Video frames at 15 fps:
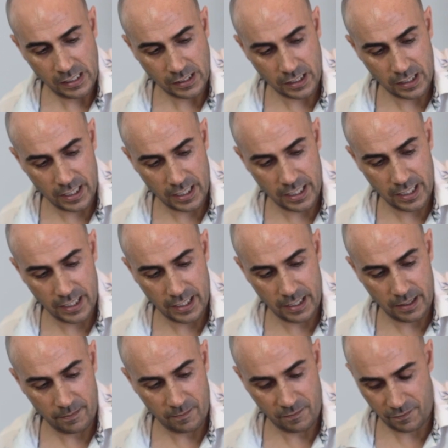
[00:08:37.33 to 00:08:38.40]
So
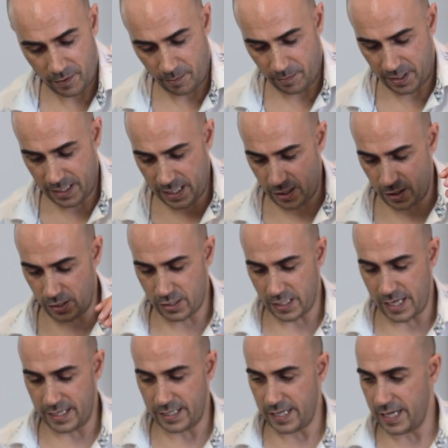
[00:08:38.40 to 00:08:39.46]
there, from the Nanos,
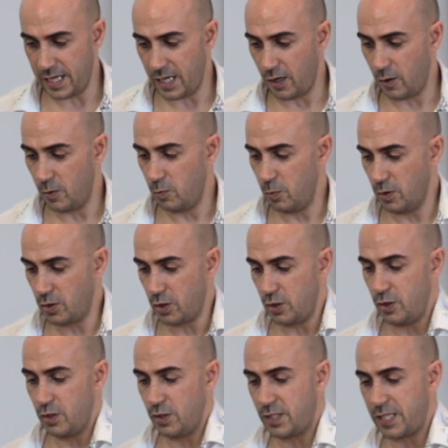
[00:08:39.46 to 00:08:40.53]
and now we'll
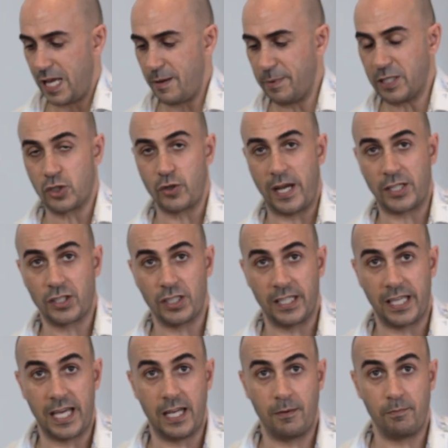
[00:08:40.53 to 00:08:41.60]
do the same extraction
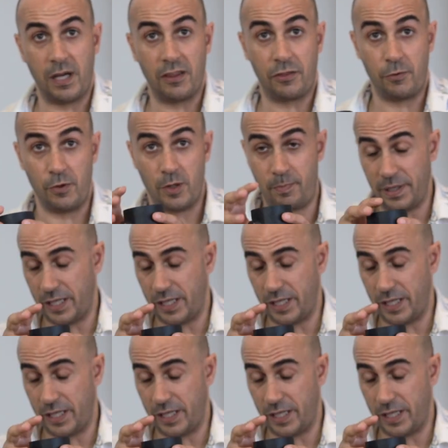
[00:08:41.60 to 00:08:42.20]
again, but through the